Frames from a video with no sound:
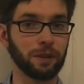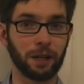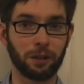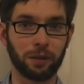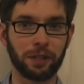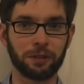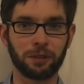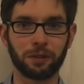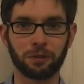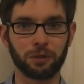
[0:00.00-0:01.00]
the Final
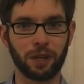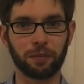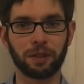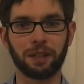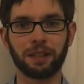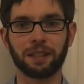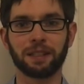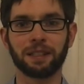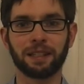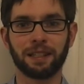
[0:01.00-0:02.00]
Wager and through Jeopardy,
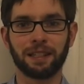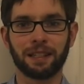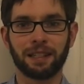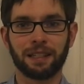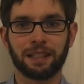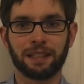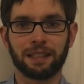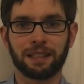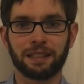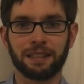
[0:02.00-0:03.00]

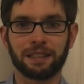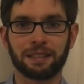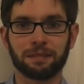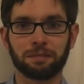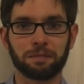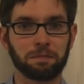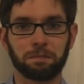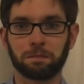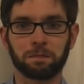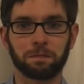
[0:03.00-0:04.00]
and
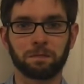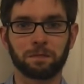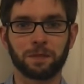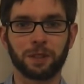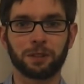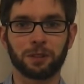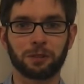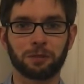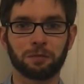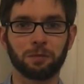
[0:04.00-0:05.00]
it's
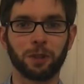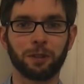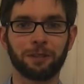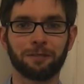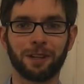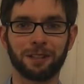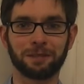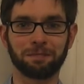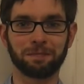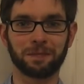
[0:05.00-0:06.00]
just really
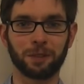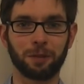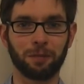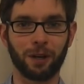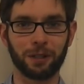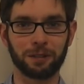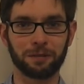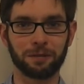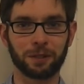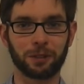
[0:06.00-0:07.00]
fun to be part
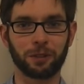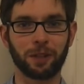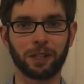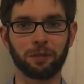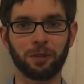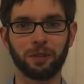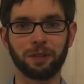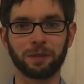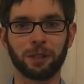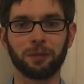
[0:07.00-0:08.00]
of such a great community.
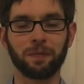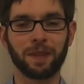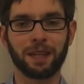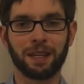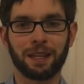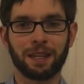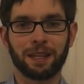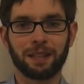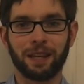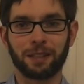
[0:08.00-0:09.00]
So
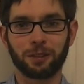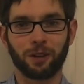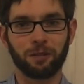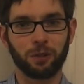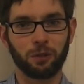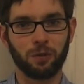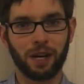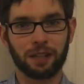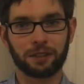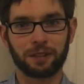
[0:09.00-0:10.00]
thanks to all of you who
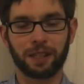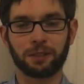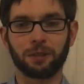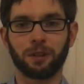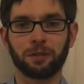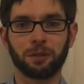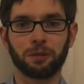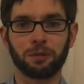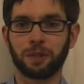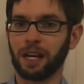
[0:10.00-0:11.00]
watch, thanks to all of
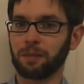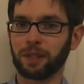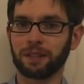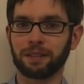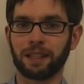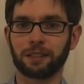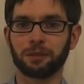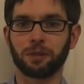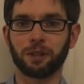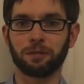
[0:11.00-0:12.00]
you who comment, thanks
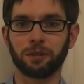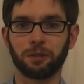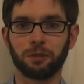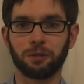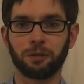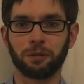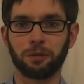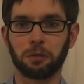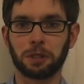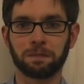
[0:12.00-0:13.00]
to all of you
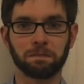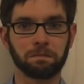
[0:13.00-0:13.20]
who